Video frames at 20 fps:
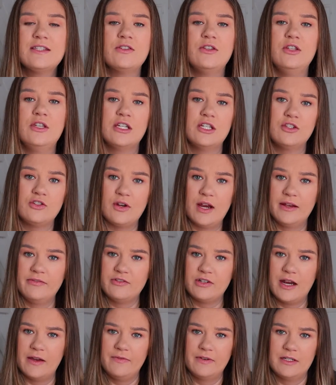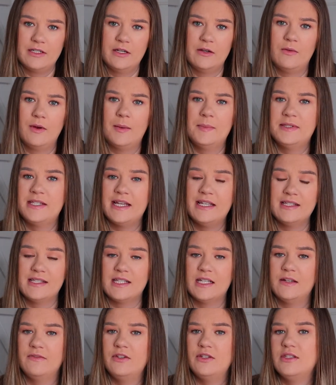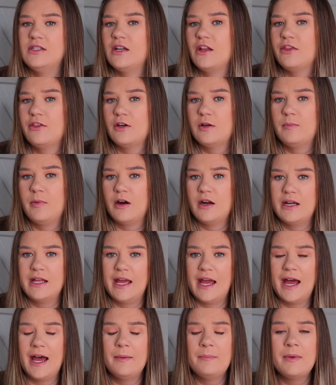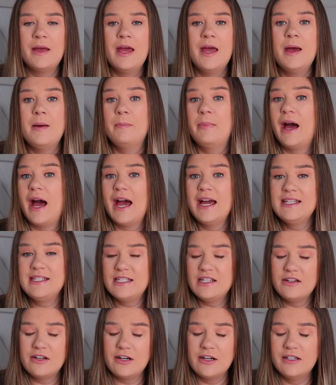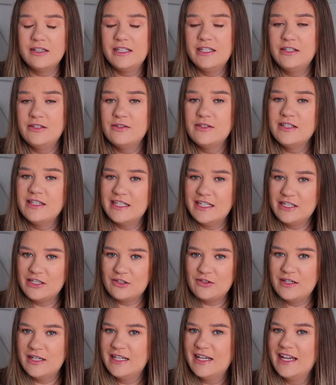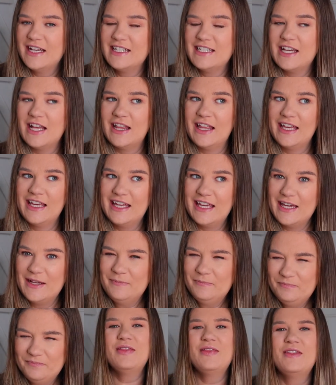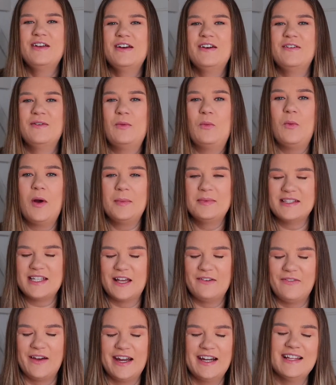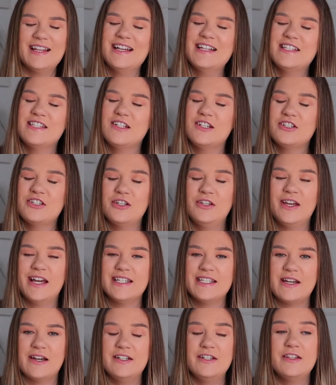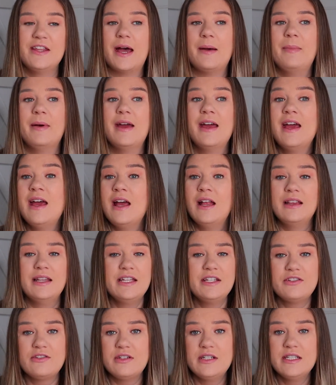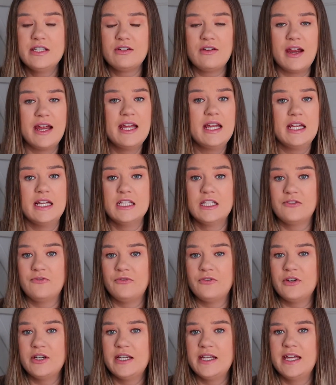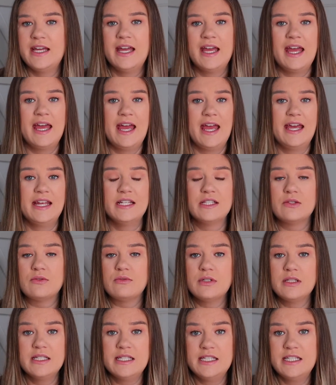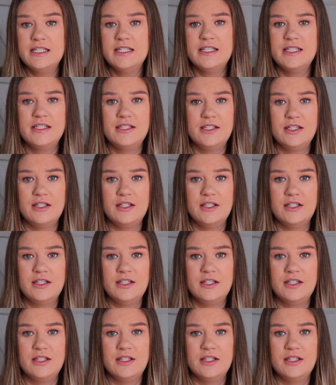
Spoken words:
so you can drive traffic to your website instead of using a third-party app. But I still currently use Linktree until I get the website finalized, and I'll show you guys how I do that. But Linktree is great, it's free, and it's really easy to